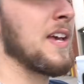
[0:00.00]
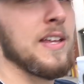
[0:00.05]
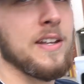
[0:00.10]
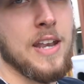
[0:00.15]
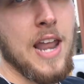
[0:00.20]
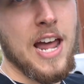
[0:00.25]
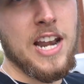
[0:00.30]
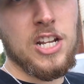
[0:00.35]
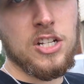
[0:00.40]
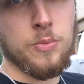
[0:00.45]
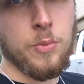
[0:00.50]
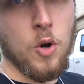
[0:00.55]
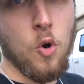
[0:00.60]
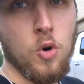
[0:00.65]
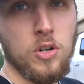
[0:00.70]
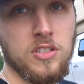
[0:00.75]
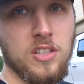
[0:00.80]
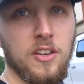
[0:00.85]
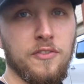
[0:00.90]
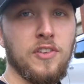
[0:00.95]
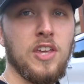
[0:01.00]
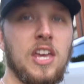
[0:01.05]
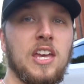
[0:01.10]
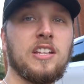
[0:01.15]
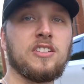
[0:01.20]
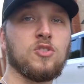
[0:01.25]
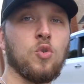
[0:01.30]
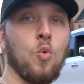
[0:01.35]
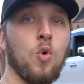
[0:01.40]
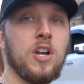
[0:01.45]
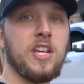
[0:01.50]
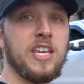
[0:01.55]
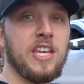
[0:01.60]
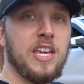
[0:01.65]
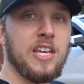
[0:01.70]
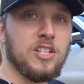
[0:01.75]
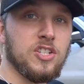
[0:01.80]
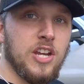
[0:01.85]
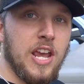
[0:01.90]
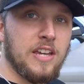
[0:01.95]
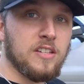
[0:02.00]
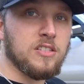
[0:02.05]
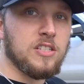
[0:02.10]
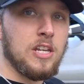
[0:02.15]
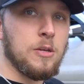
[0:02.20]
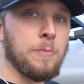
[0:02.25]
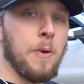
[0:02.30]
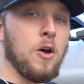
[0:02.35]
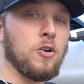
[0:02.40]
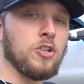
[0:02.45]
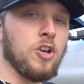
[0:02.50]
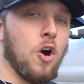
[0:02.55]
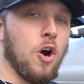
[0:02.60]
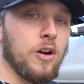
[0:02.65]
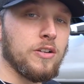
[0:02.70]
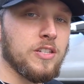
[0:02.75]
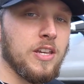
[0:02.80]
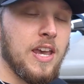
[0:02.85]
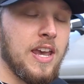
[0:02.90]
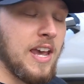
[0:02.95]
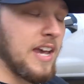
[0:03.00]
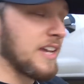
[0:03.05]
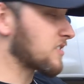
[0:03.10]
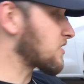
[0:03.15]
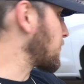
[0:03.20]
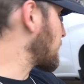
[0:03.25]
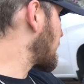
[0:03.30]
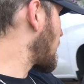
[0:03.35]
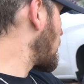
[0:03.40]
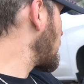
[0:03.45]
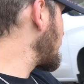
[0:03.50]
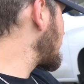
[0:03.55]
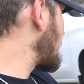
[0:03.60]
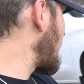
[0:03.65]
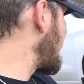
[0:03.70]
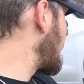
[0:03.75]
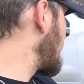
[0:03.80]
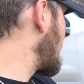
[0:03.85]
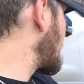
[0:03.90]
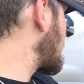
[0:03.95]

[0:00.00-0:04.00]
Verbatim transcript: nine inch McGaughy's lift kit, 20 inch XD Boneyards, and some 37 inch